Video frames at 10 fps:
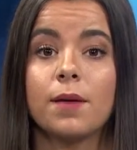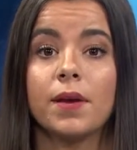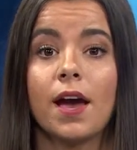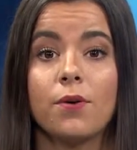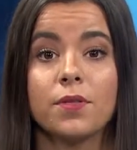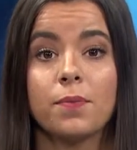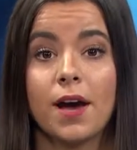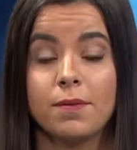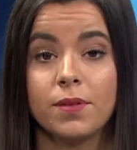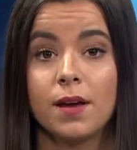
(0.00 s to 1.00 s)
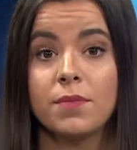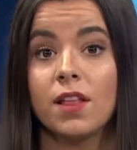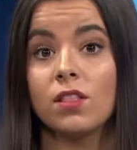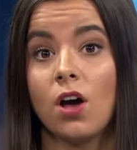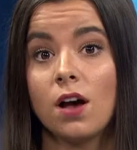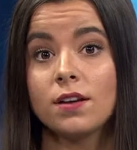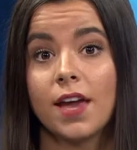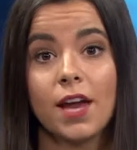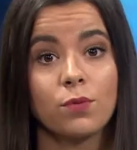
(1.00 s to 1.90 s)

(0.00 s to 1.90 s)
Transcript: coming out in the pipeline that lock